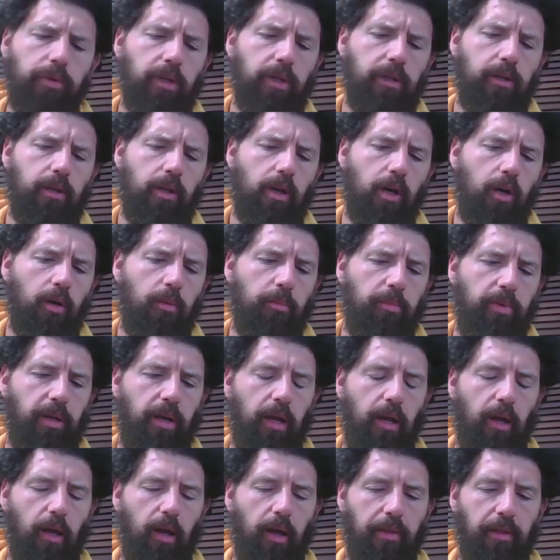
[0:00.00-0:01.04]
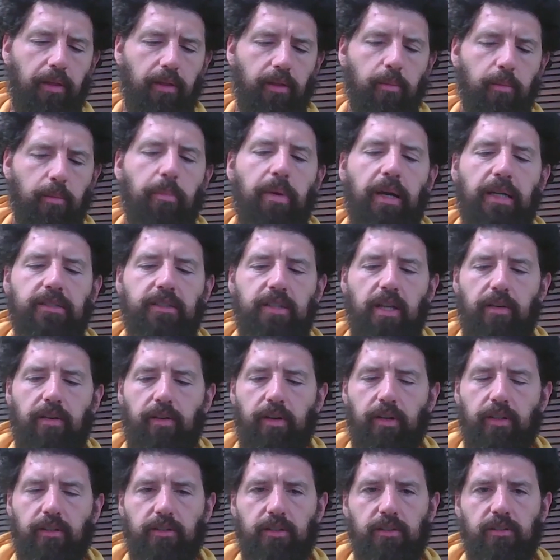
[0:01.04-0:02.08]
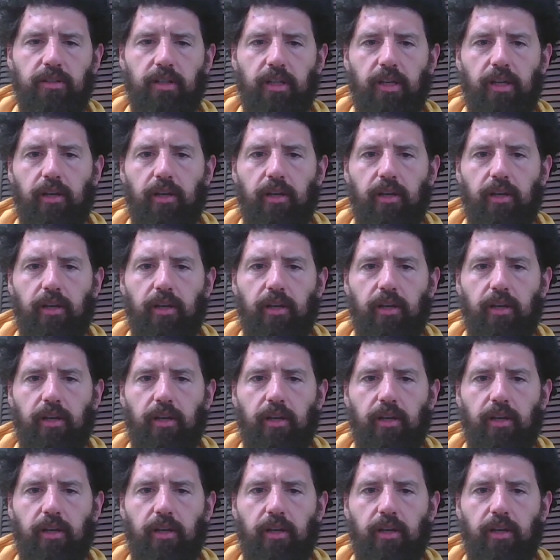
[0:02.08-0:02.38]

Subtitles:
really know, but I think the best evidence is that